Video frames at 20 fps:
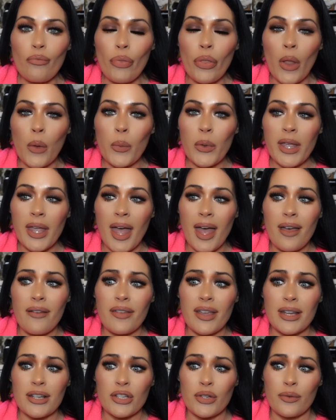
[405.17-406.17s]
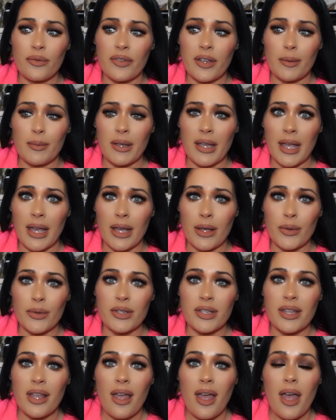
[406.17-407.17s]
we have a two-family
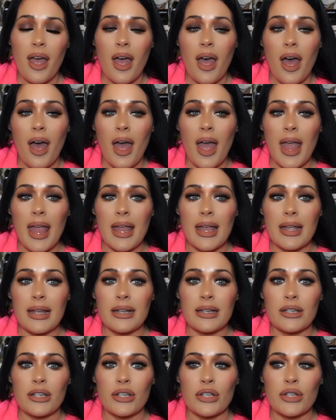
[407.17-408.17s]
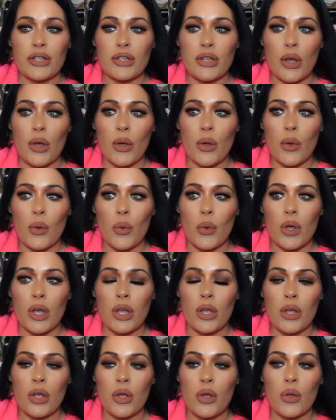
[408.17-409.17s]
house, and so,
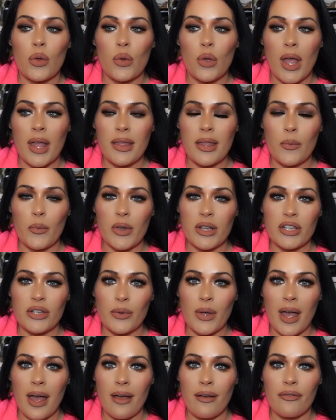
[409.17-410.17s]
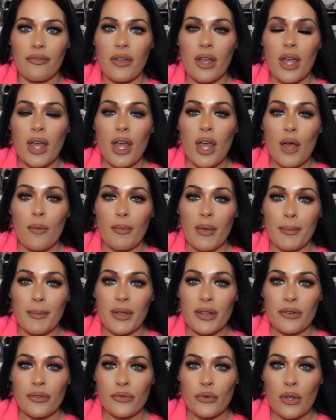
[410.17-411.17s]
and then we do have, my
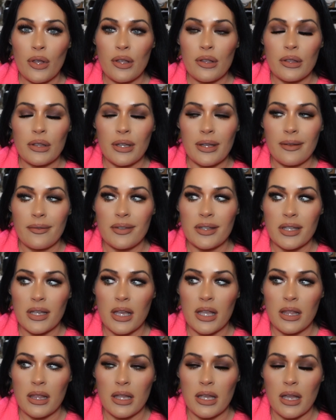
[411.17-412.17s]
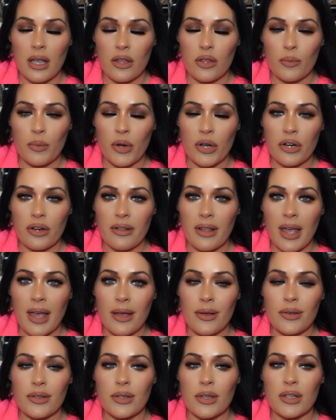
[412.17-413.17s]
mother-in-law lives in the other part of the
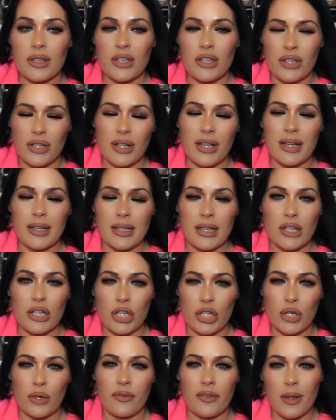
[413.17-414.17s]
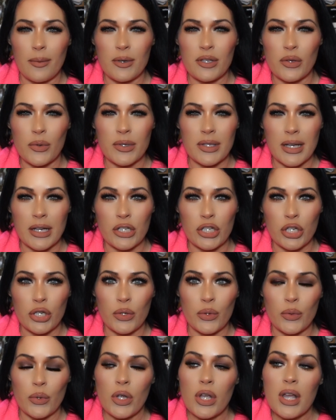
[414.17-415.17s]
house. It's a, like I said, it's two families, so it's like
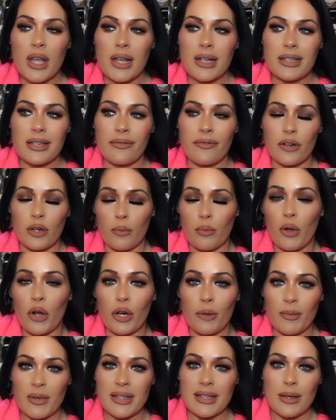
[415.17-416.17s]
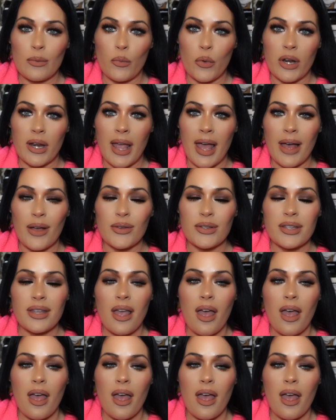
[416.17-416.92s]
two different apartments in one house.